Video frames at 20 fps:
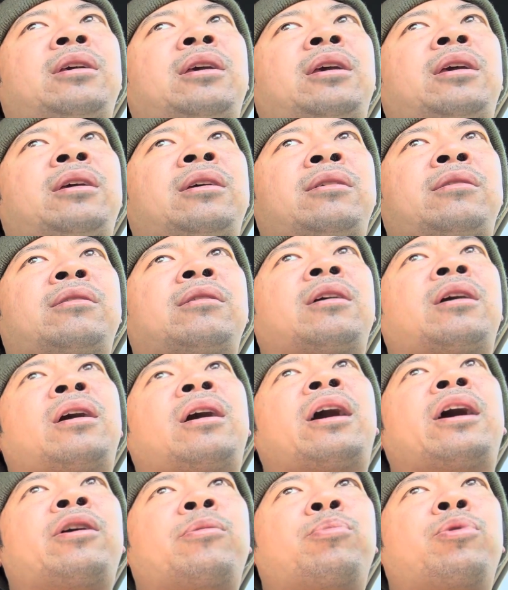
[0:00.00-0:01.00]
and a
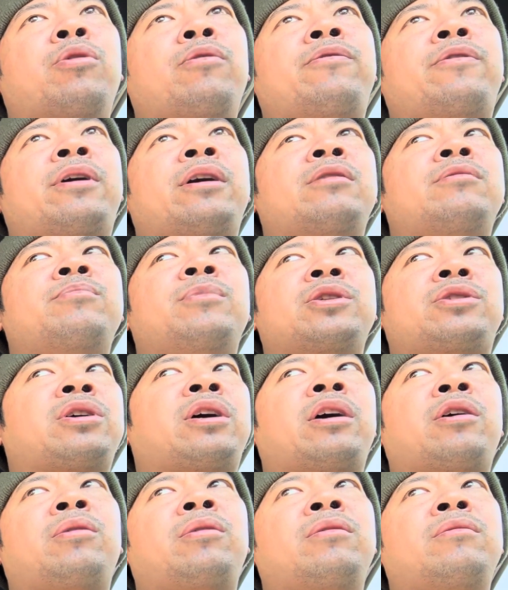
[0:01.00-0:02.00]
higher profile, much
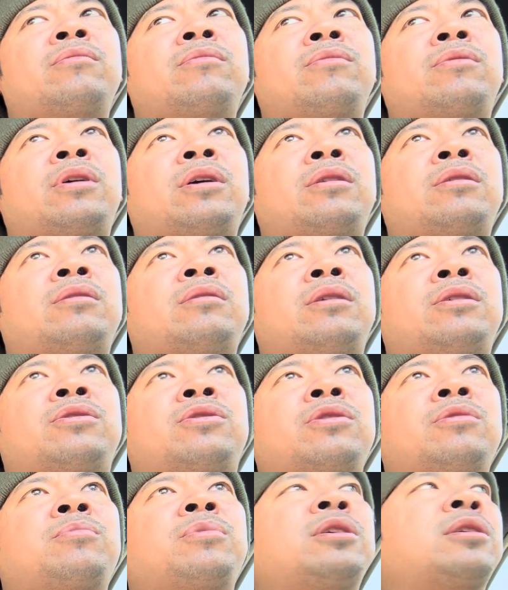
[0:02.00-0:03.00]
higher than it
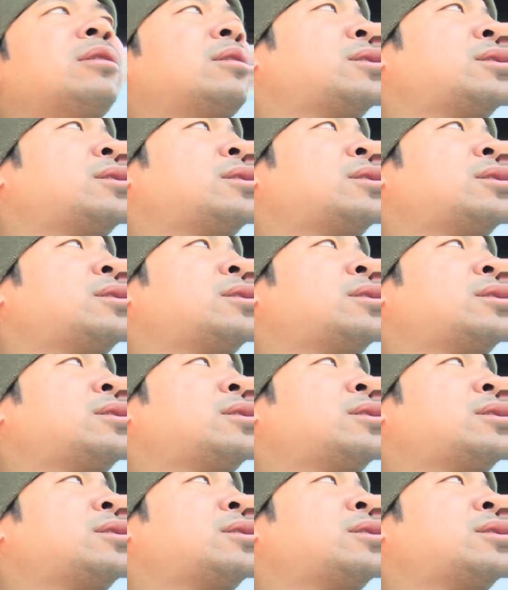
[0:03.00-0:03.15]
should be.